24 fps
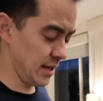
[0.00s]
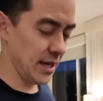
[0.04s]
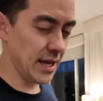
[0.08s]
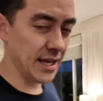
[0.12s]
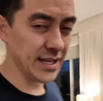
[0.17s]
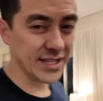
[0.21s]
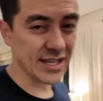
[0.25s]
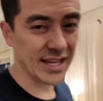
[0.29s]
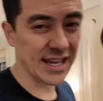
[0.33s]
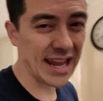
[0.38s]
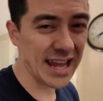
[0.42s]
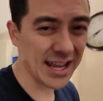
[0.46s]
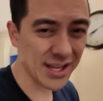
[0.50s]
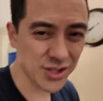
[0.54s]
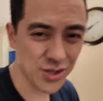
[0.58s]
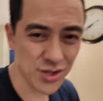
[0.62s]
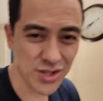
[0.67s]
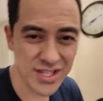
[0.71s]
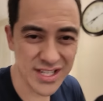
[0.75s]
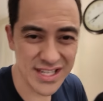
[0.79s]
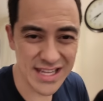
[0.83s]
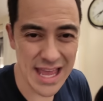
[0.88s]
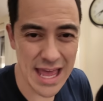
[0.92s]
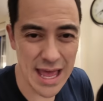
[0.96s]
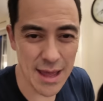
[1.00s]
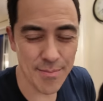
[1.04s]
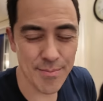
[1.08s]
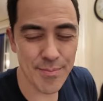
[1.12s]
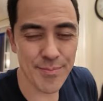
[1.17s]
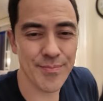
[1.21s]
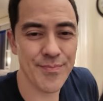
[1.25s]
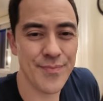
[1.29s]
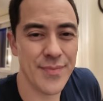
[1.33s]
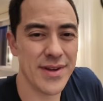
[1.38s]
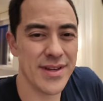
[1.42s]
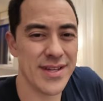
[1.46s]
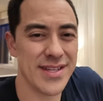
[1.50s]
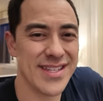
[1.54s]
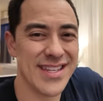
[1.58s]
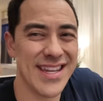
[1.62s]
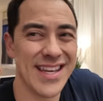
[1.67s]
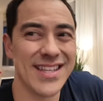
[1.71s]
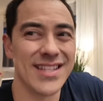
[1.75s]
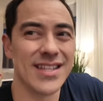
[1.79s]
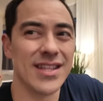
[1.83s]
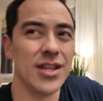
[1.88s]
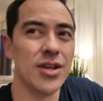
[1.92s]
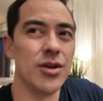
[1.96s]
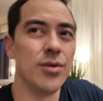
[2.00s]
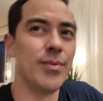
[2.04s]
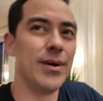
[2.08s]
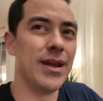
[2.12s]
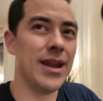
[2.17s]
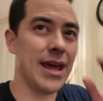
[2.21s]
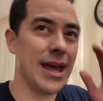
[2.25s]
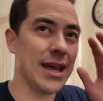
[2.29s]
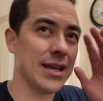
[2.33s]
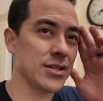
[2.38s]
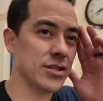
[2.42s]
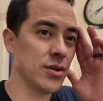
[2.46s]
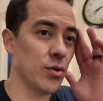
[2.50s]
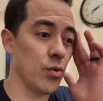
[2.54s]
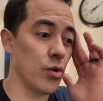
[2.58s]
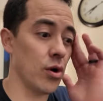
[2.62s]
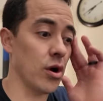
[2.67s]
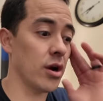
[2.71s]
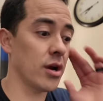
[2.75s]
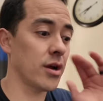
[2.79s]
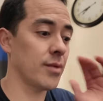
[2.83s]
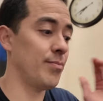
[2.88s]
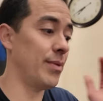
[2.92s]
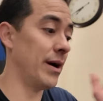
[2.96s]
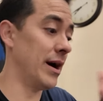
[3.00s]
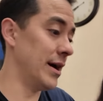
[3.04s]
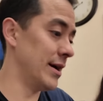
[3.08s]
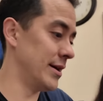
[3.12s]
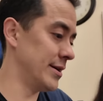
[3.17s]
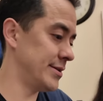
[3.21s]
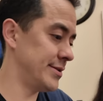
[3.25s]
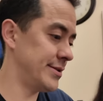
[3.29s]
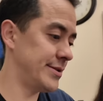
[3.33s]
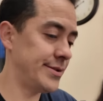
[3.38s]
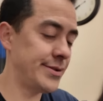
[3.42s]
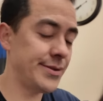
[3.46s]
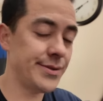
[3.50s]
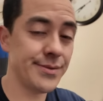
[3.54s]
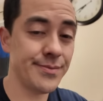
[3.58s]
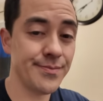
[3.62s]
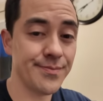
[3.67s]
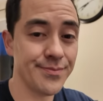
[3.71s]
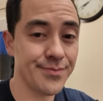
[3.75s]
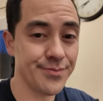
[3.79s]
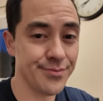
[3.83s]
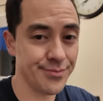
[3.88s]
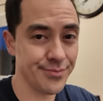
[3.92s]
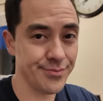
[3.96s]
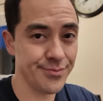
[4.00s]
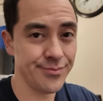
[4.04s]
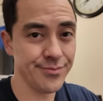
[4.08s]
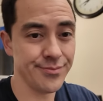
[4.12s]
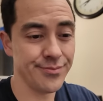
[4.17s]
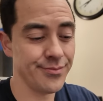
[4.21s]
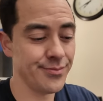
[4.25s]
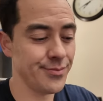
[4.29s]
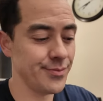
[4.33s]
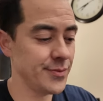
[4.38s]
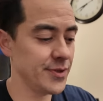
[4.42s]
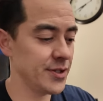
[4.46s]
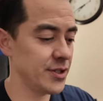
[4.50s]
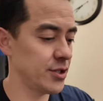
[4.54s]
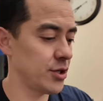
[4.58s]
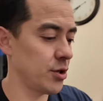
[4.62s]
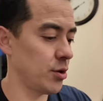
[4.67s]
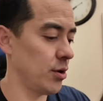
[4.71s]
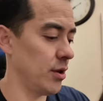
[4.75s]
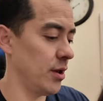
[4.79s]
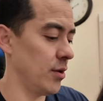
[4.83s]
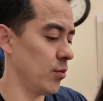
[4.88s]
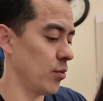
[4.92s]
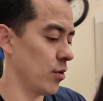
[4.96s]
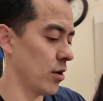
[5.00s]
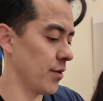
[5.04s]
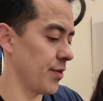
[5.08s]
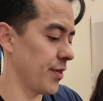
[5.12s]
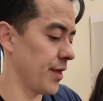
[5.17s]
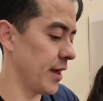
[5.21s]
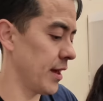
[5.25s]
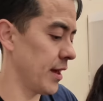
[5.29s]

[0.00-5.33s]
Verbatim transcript: It's an extra step takes a little bit of extra work, Wait. but totally worth